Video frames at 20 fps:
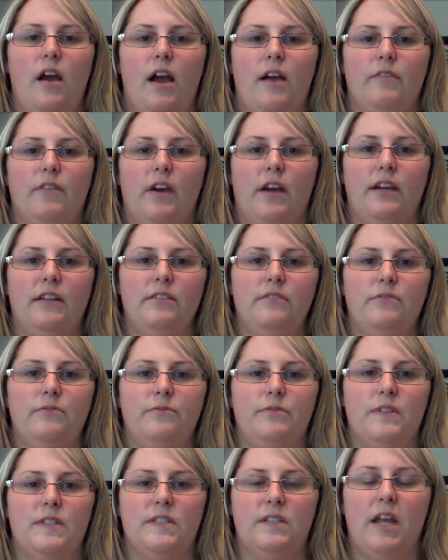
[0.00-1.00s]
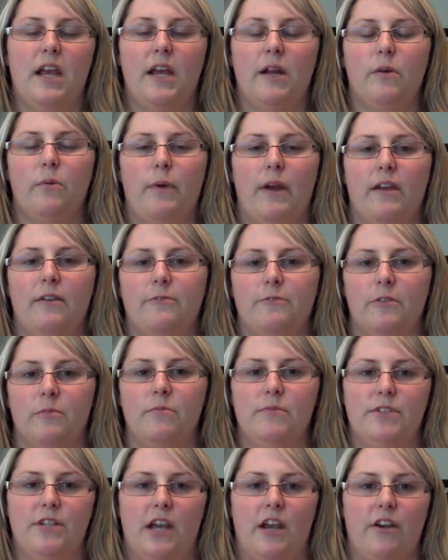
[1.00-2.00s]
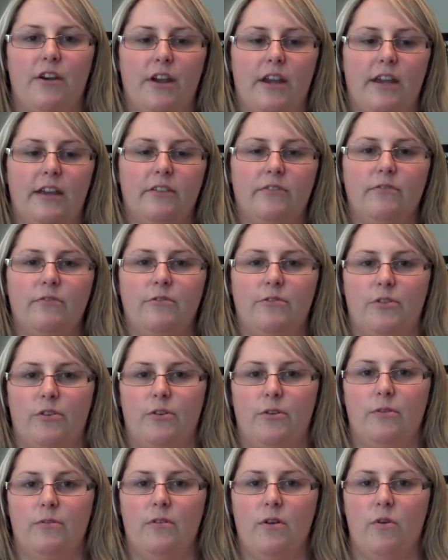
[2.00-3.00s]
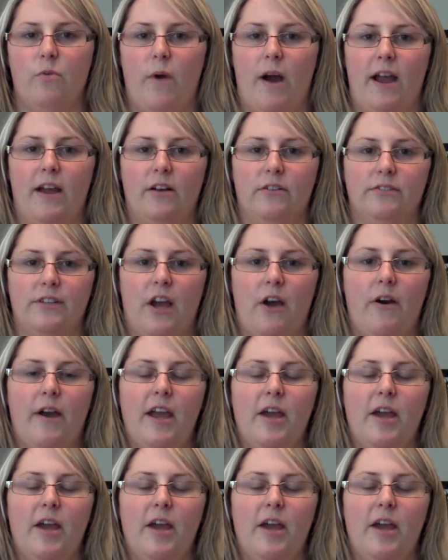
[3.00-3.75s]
I've kind of stayed away from dairy for a while now.